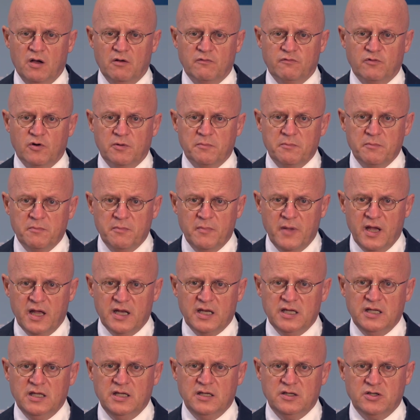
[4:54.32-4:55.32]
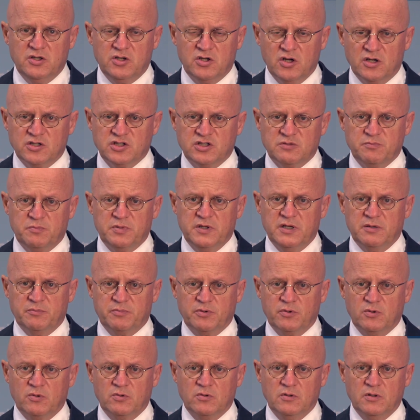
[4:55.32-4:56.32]
For many Dutch
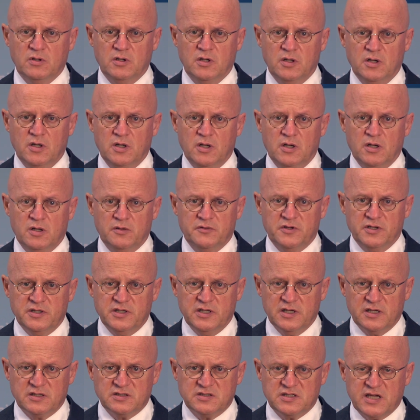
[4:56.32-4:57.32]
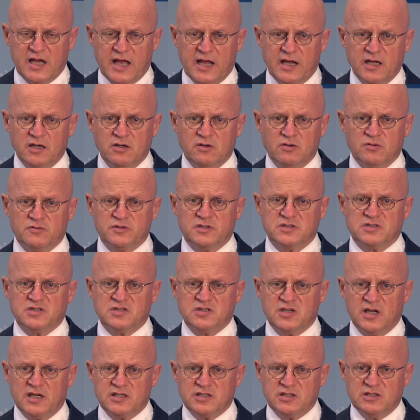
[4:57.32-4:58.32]
people, the attack on the
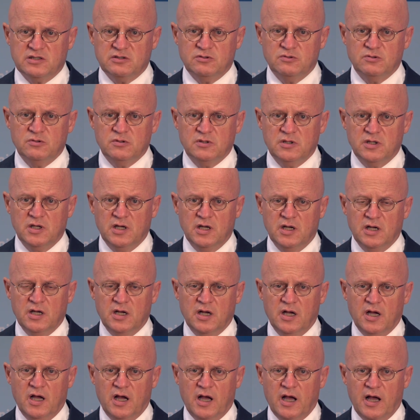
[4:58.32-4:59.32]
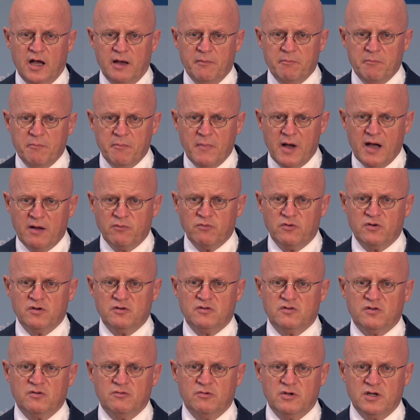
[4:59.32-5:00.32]
statue
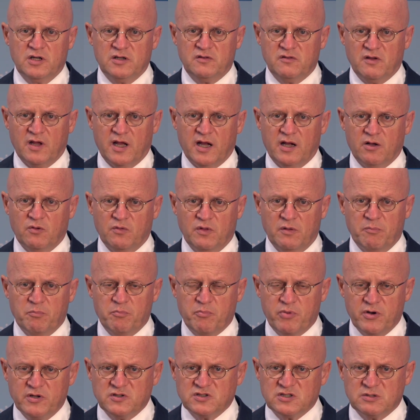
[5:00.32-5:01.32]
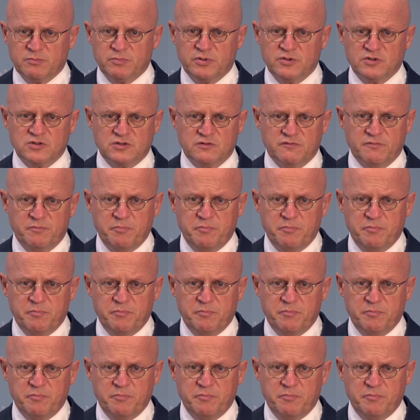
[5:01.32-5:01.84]
amounted to an attack on the principles of